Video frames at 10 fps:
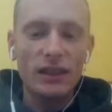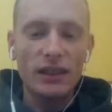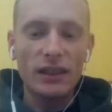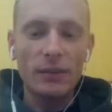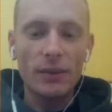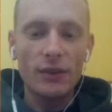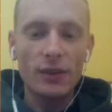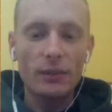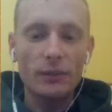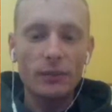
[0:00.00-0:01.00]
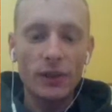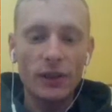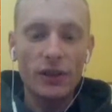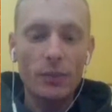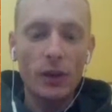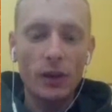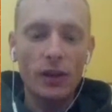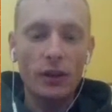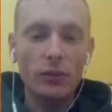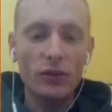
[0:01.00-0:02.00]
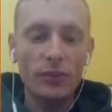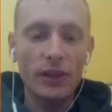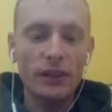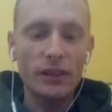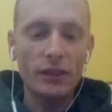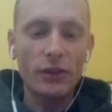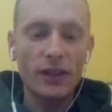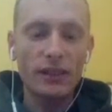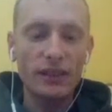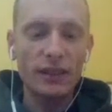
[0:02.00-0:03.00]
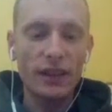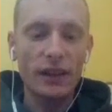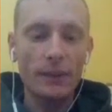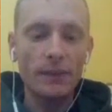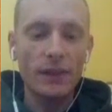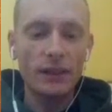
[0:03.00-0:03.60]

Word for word: Um, there's some really small uh, movement uh, tricks in this game,